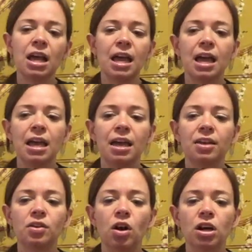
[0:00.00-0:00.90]

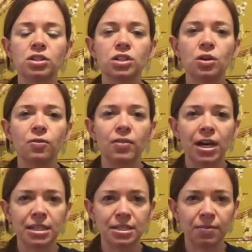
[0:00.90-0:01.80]
and also
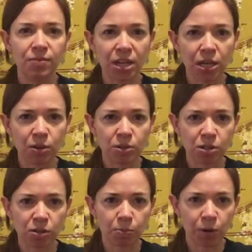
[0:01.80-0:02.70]
find some videos
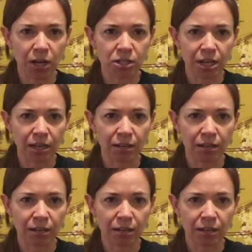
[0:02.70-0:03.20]
to the project.